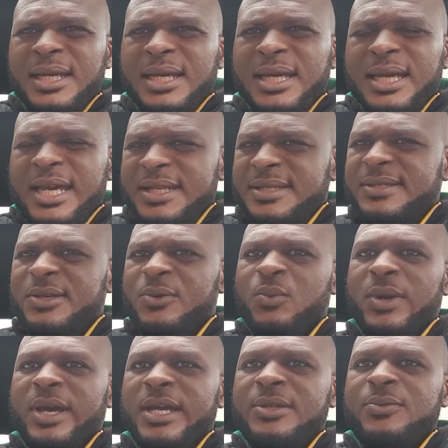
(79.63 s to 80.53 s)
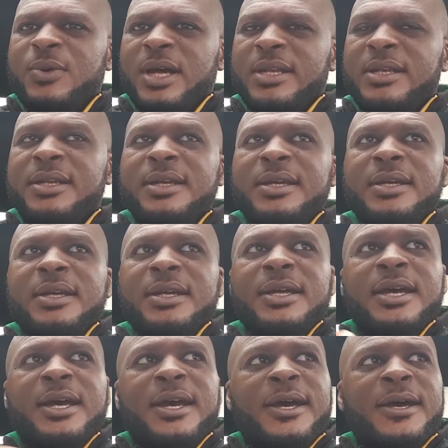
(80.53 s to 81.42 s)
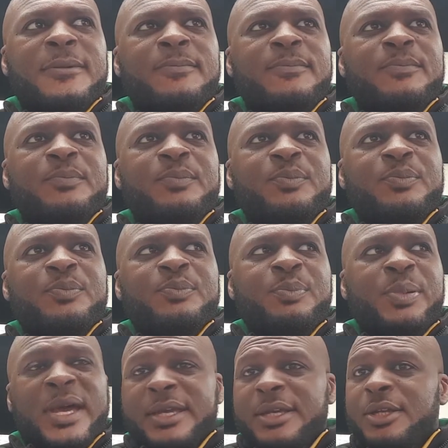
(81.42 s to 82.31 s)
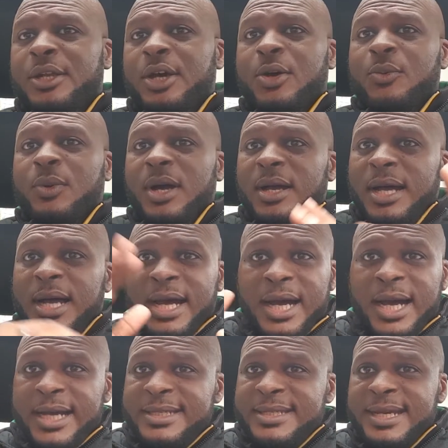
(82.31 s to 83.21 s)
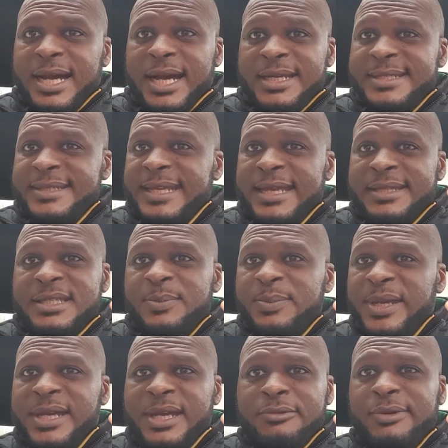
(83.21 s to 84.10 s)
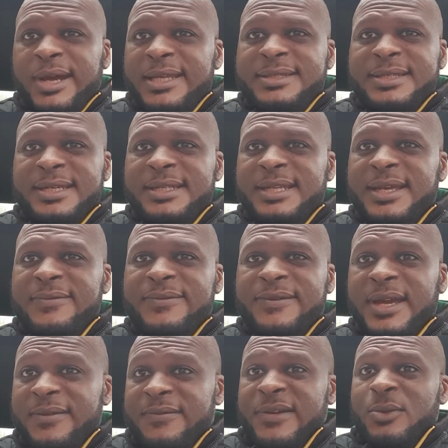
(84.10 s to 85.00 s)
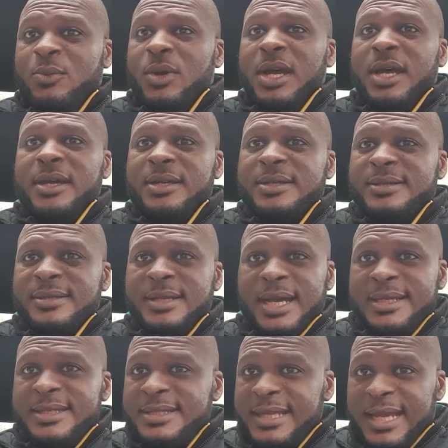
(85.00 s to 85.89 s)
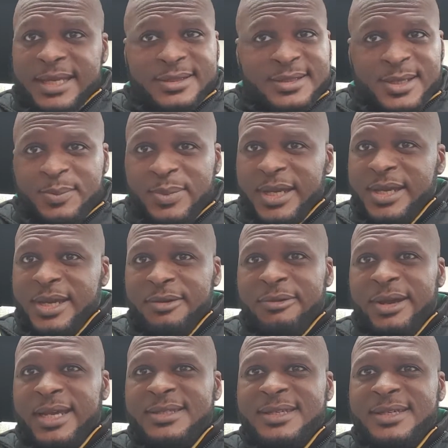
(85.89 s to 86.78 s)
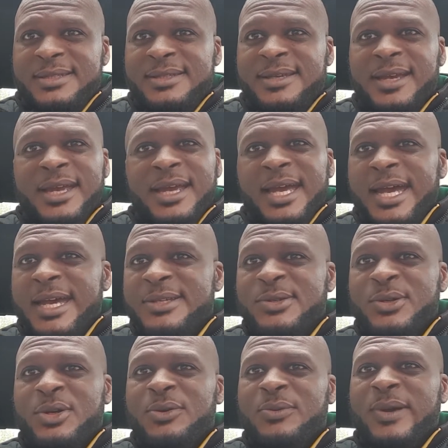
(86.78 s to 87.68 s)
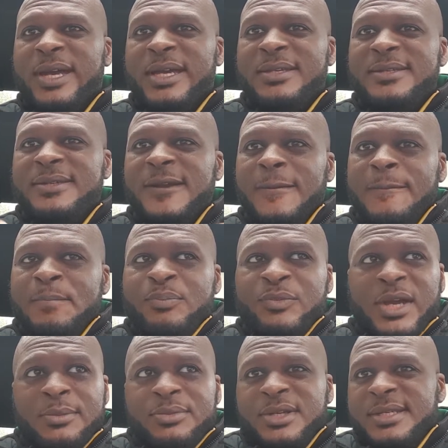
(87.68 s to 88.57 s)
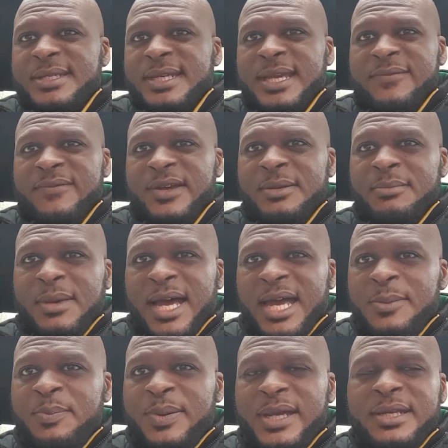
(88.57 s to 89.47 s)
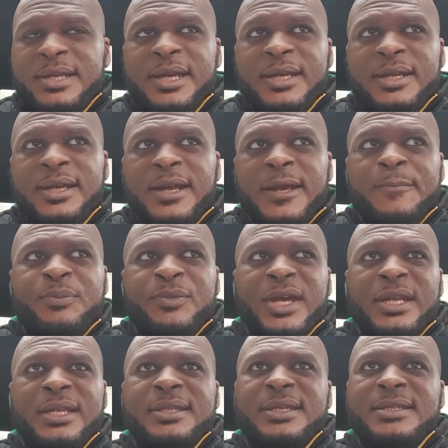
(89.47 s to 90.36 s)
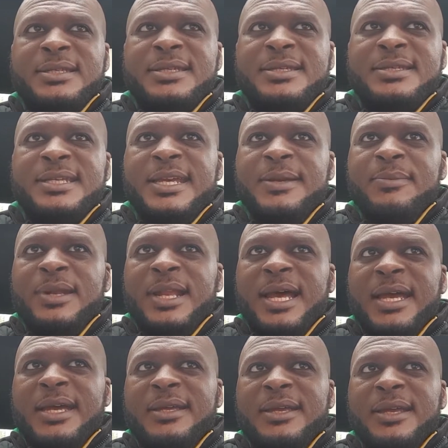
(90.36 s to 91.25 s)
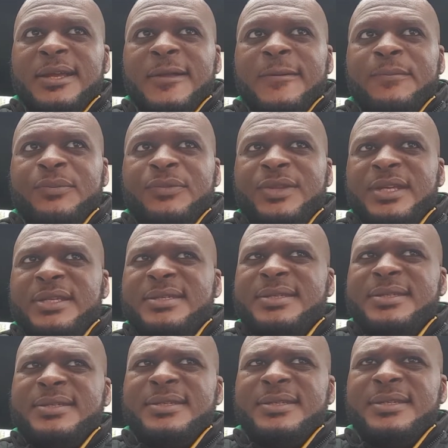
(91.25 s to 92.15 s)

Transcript: It's a weird one. But you know what? I stand to be corrected if it works. I stand to be corrected, as always. I'm just giving my opinion. And it doesn't seem like this